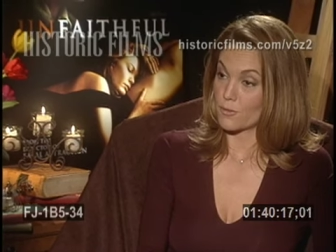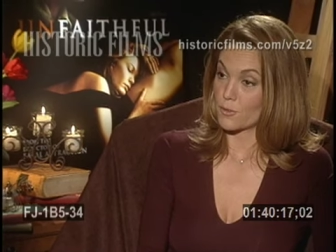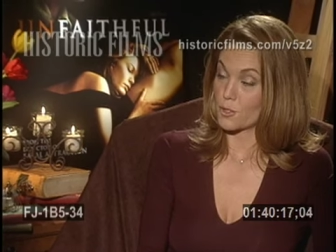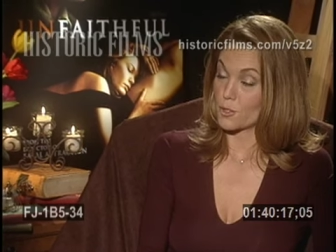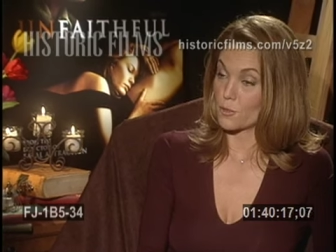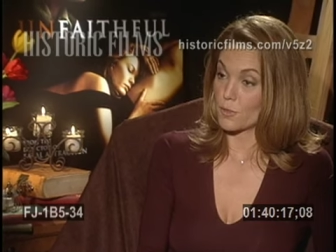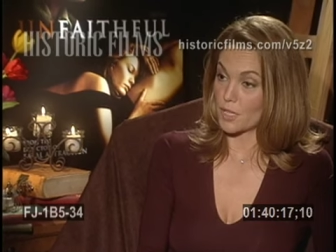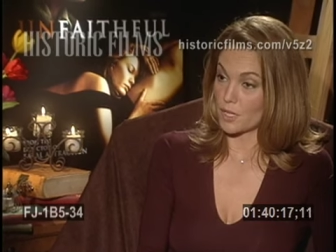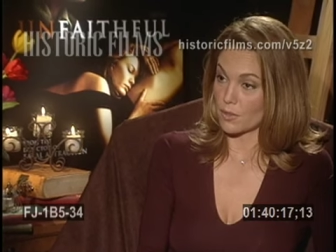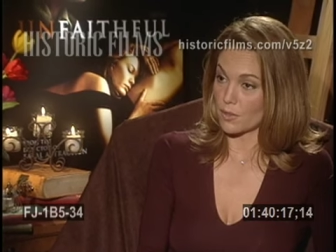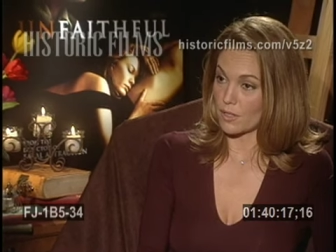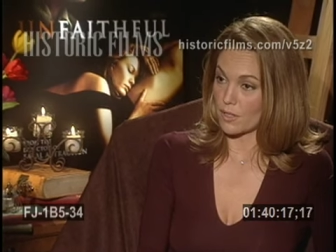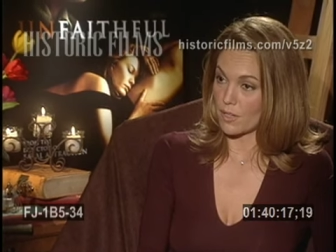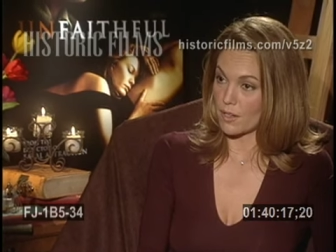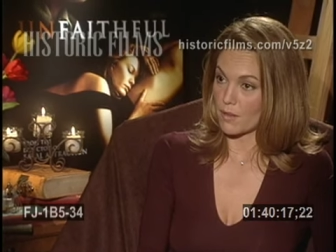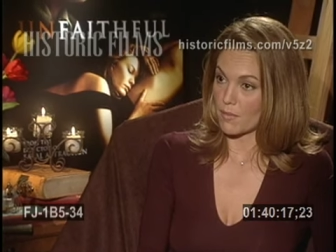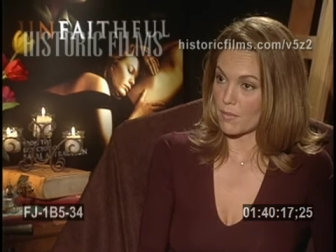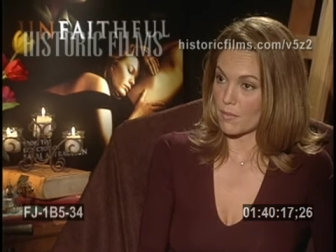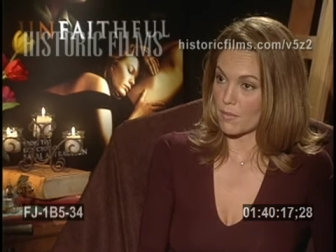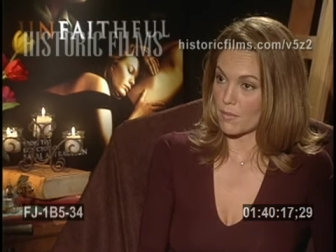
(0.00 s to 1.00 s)
to be with
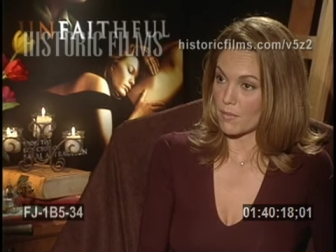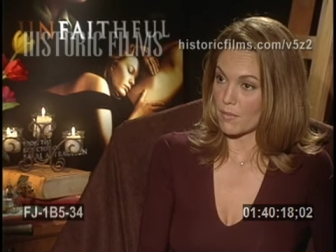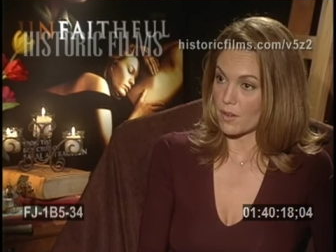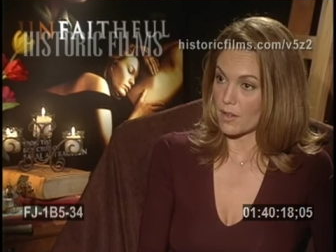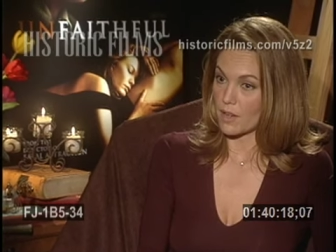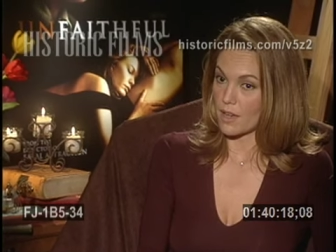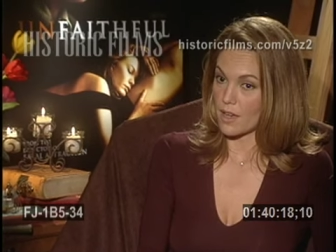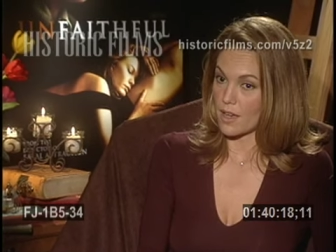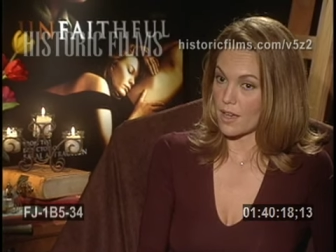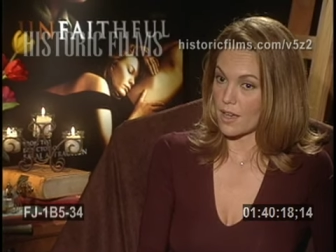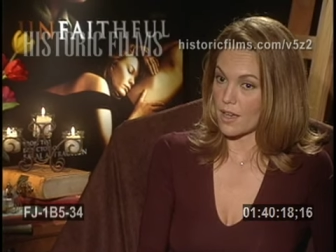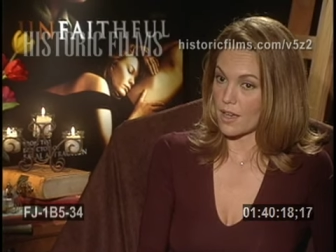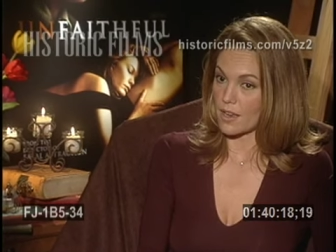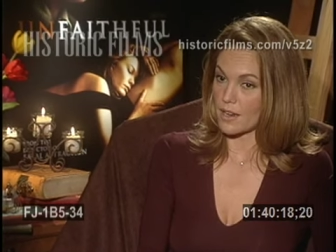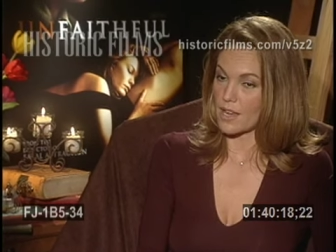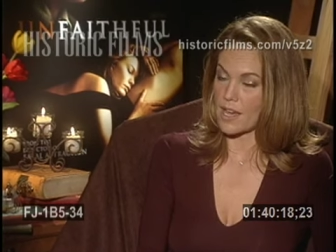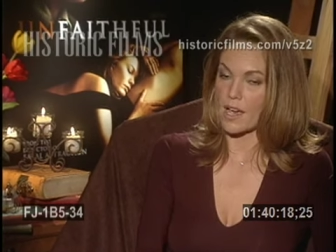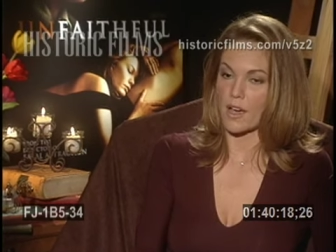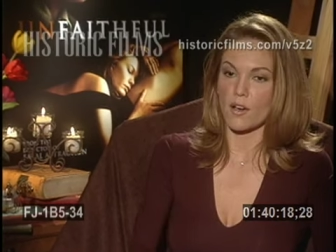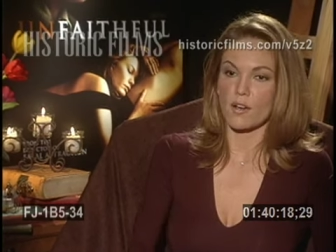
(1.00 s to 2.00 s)
him
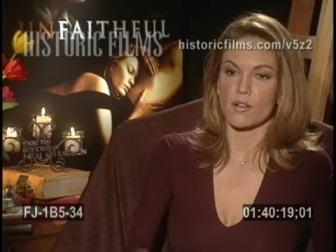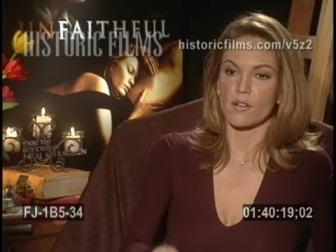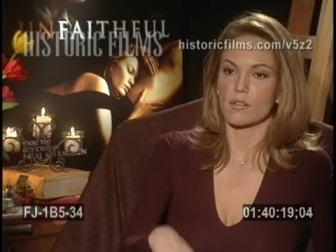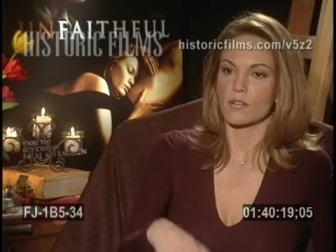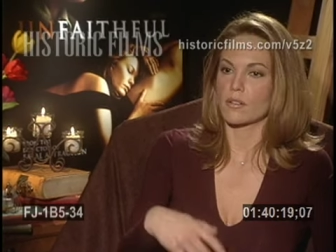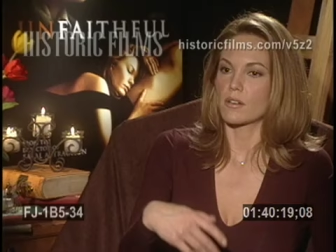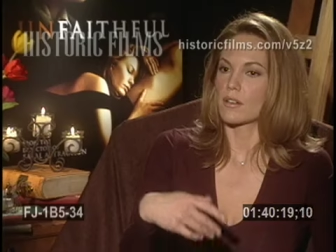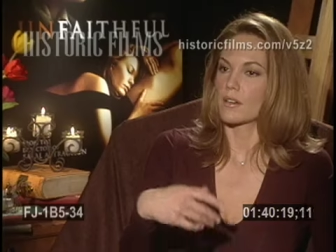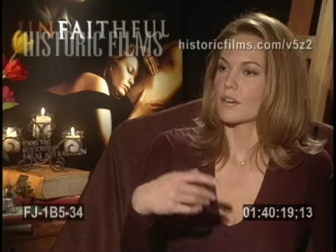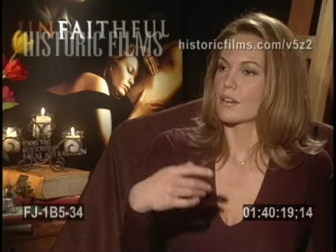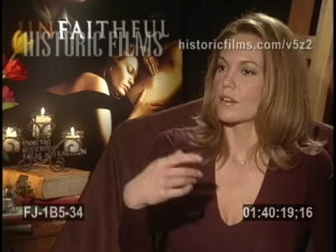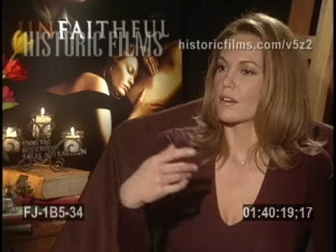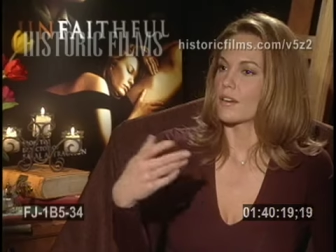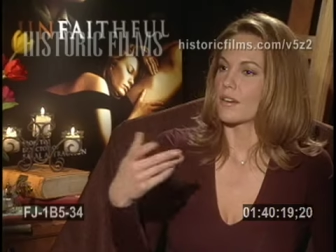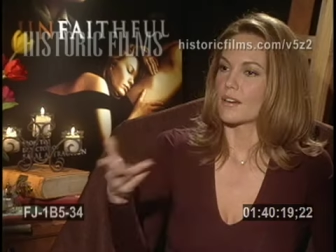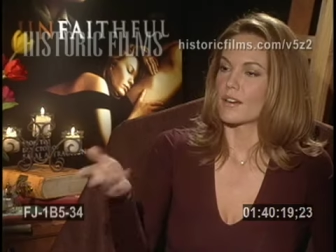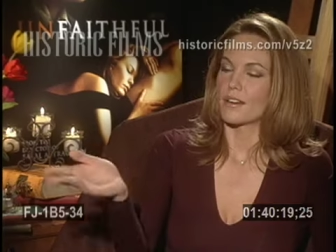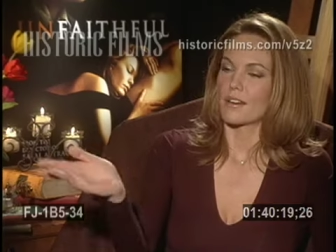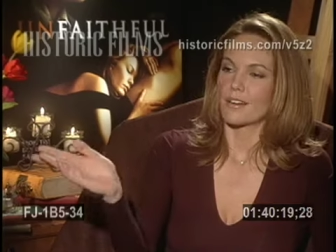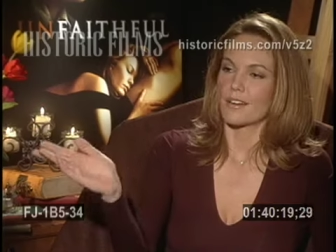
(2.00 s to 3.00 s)
and how
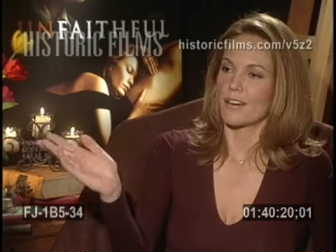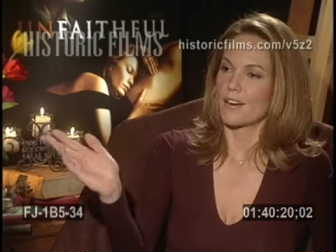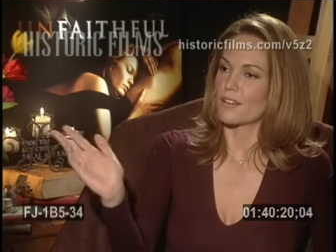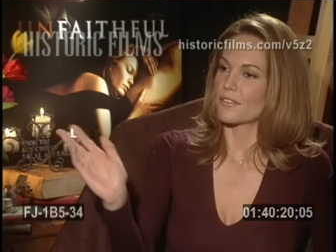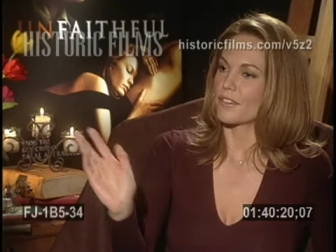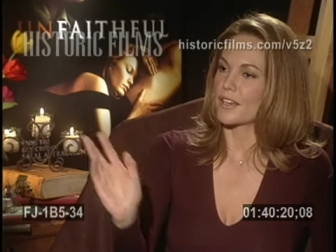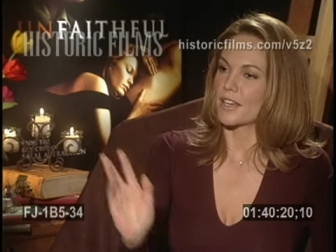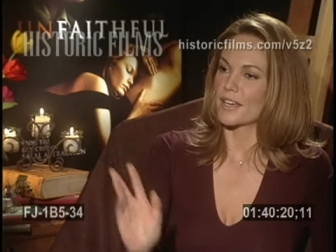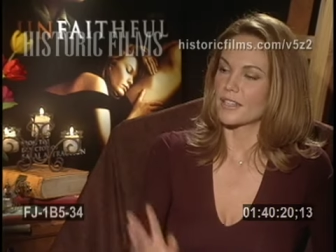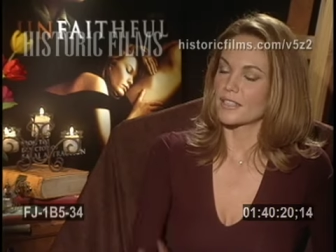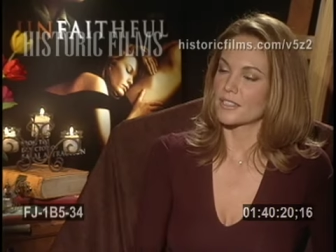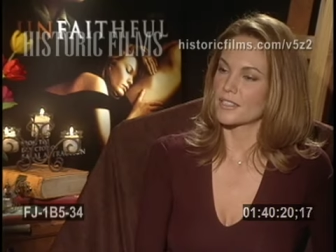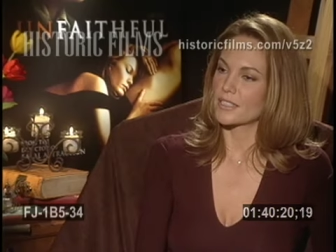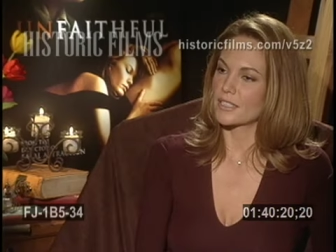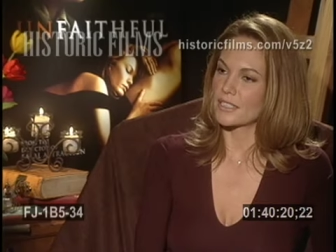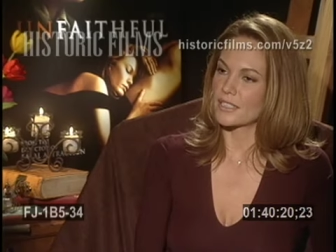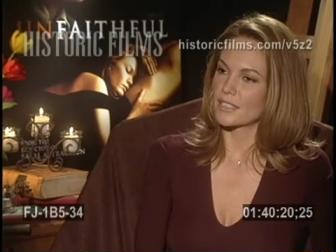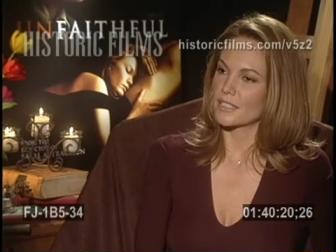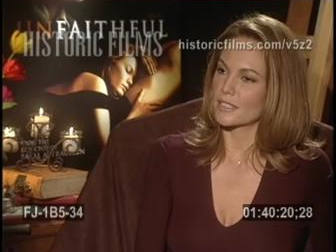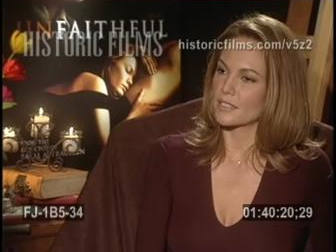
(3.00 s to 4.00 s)

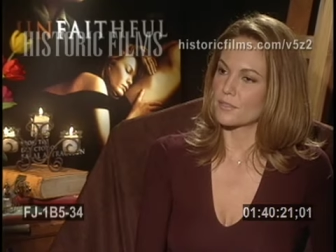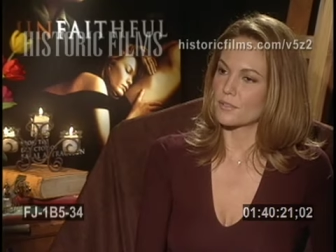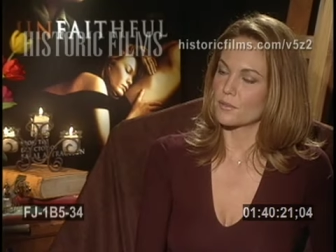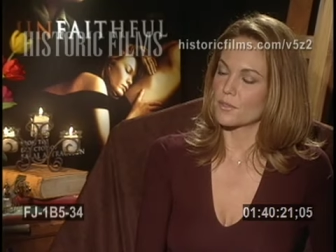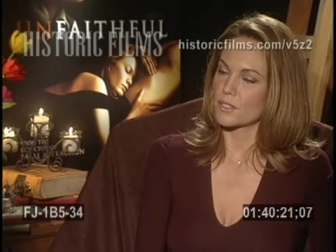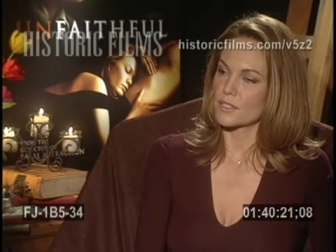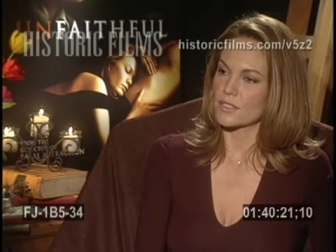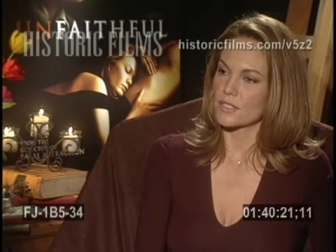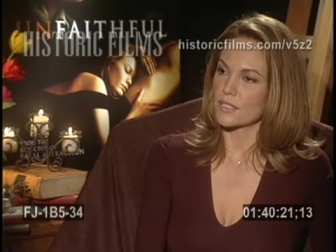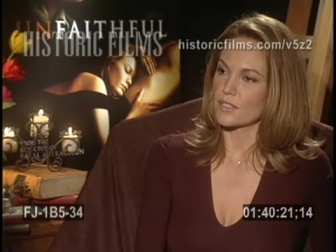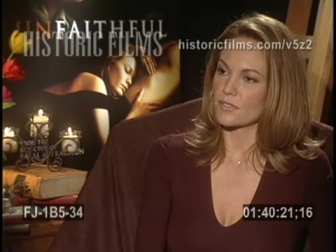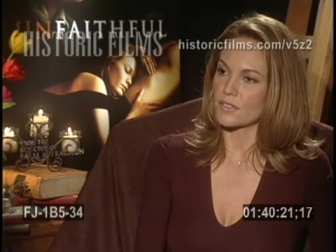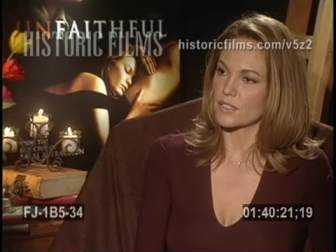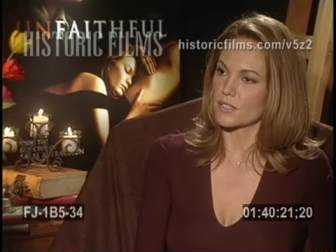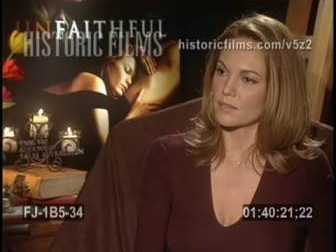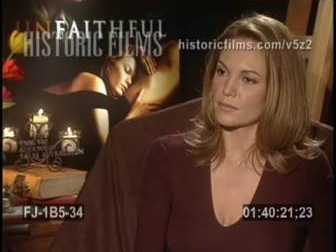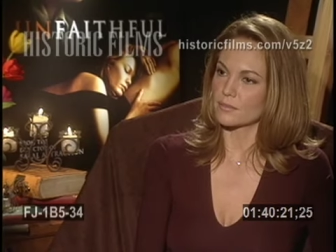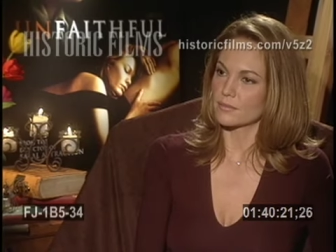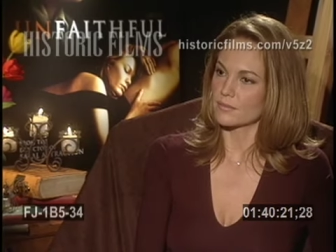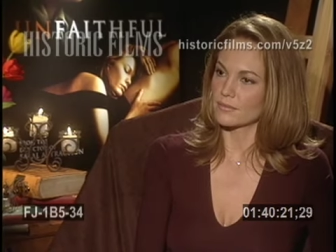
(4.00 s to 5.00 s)
offhandedly he received
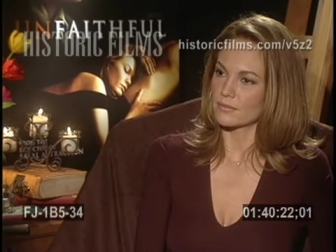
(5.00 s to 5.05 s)
it.